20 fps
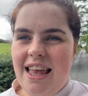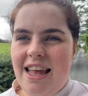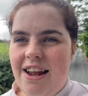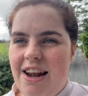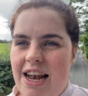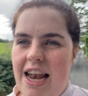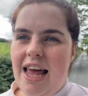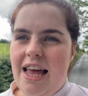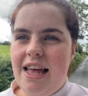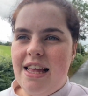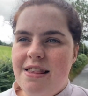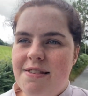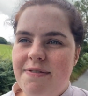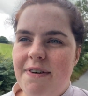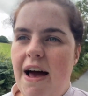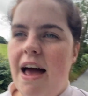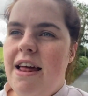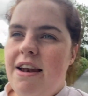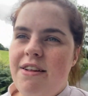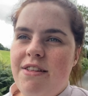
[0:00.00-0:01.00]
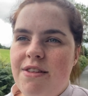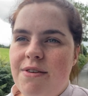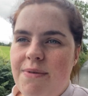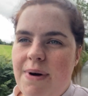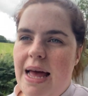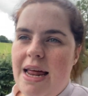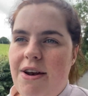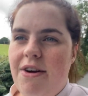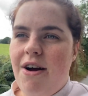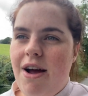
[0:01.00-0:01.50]
like it's fine on the
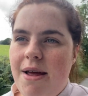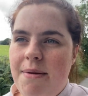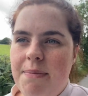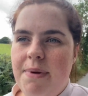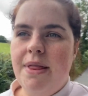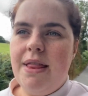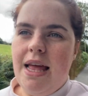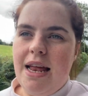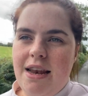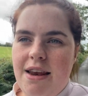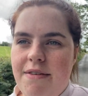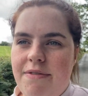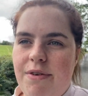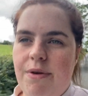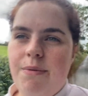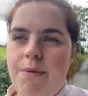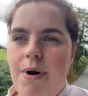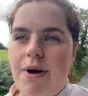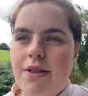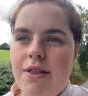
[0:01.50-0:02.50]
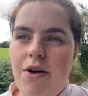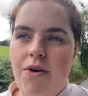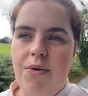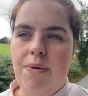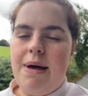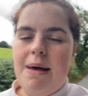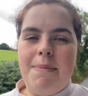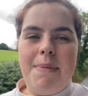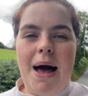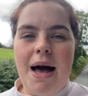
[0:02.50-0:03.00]
way down, but then you have to walk the whole
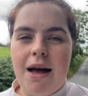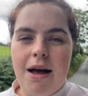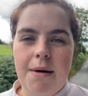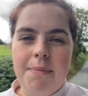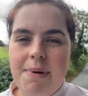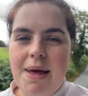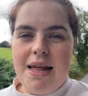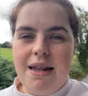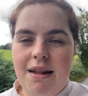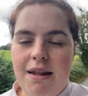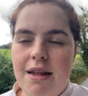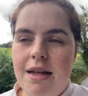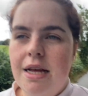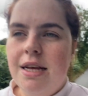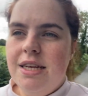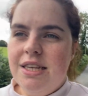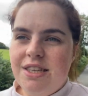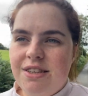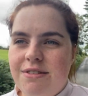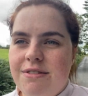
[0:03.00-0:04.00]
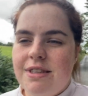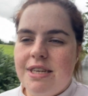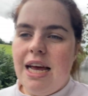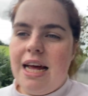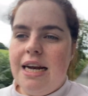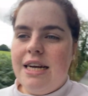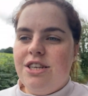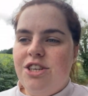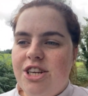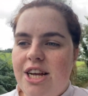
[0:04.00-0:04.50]
way back uphill. So it's
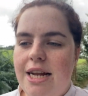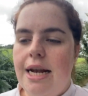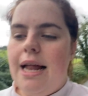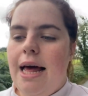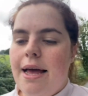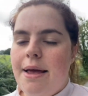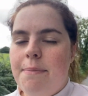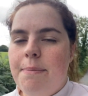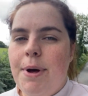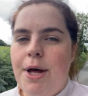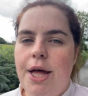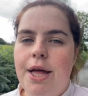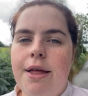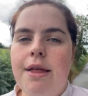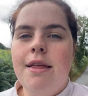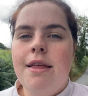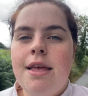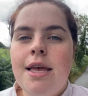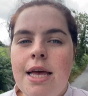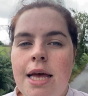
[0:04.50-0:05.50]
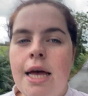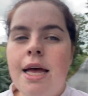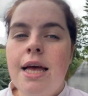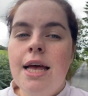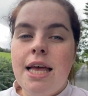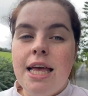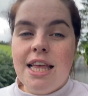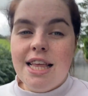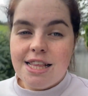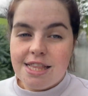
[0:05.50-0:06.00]
kind of shit like, but
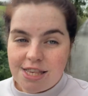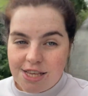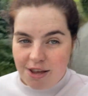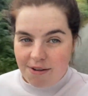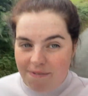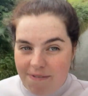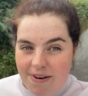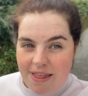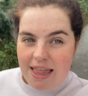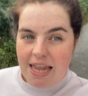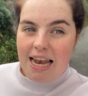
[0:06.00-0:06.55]
it's good for the